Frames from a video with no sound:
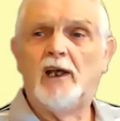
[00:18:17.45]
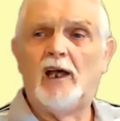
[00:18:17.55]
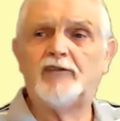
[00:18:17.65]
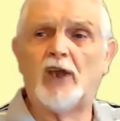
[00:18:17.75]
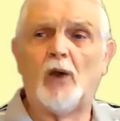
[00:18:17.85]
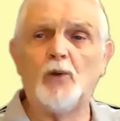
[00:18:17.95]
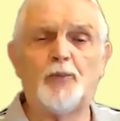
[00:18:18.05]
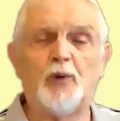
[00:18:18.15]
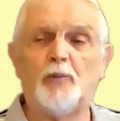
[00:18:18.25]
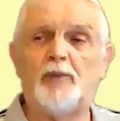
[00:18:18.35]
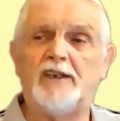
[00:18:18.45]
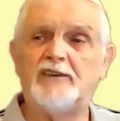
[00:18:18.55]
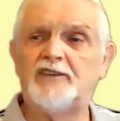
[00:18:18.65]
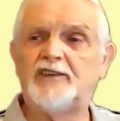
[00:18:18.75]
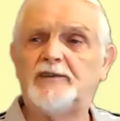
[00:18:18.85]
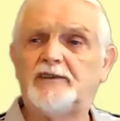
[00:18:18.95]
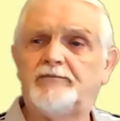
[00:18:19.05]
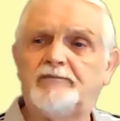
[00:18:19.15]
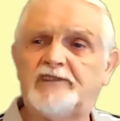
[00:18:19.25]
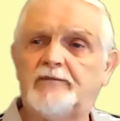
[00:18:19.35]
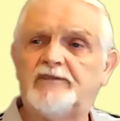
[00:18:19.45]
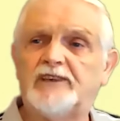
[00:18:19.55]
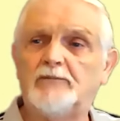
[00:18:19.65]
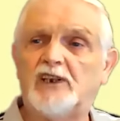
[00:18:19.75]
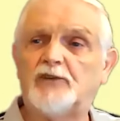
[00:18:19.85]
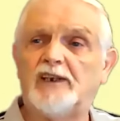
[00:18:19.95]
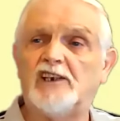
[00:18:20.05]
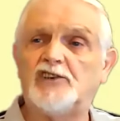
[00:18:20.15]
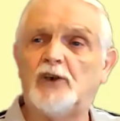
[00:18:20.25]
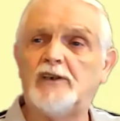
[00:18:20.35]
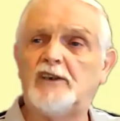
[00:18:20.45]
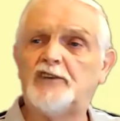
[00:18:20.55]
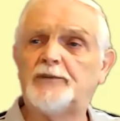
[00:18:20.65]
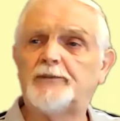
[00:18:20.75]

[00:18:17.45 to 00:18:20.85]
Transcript: have got output pins. Somebody trying to join us.